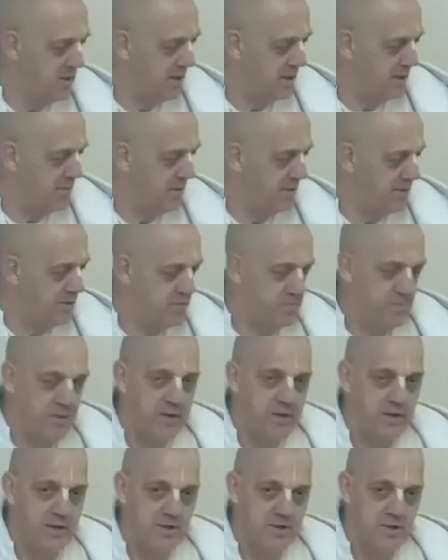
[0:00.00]
like about this
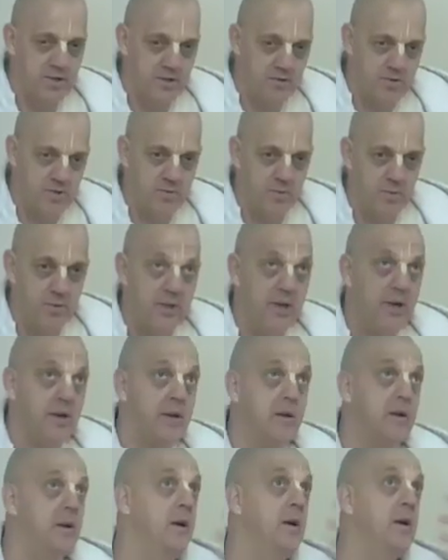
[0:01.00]
big, so you can do a small
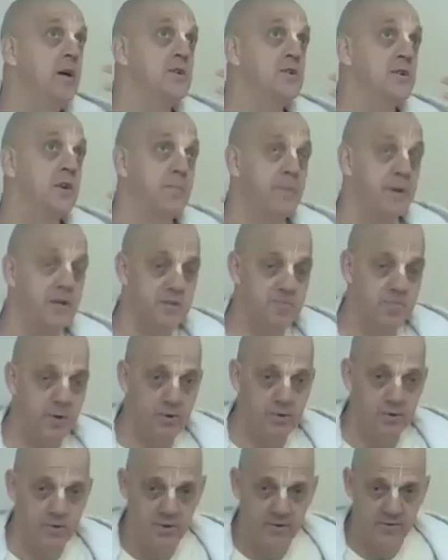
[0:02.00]
yajna, so you don't make
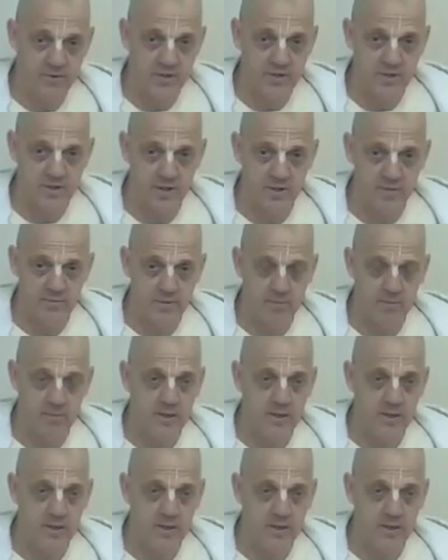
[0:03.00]
smoke all over the inside of the room.